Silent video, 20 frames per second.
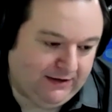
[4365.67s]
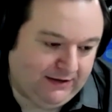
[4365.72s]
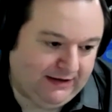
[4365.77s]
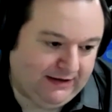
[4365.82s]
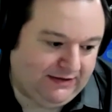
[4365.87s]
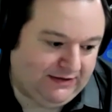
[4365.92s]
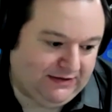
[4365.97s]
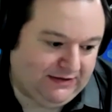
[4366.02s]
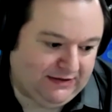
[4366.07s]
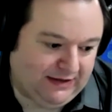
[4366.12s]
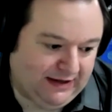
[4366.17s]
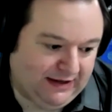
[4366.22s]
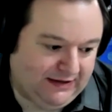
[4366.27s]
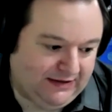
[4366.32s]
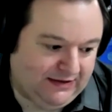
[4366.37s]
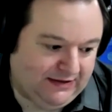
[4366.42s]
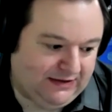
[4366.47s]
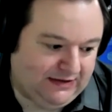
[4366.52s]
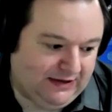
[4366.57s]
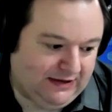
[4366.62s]

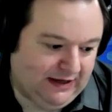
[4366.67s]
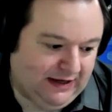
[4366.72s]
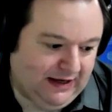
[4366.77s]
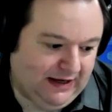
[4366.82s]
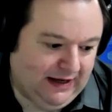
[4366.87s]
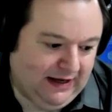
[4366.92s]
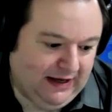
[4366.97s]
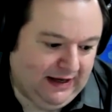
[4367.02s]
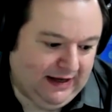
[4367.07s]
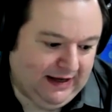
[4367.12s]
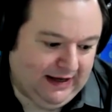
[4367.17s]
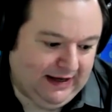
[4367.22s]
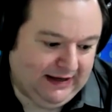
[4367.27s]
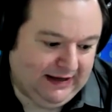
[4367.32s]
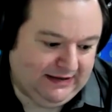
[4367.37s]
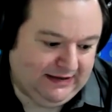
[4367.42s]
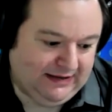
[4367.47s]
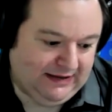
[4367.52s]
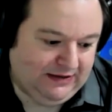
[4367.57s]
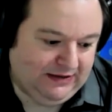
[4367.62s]
it's
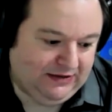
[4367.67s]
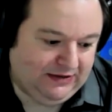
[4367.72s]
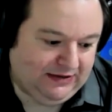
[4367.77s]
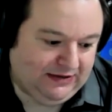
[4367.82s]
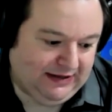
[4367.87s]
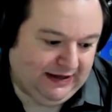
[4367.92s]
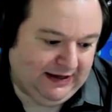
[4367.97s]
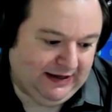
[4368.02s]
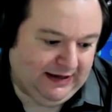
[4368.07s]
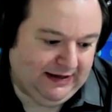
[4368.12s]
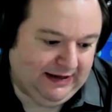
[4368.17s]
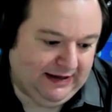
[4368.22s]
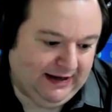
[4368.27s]
interesting.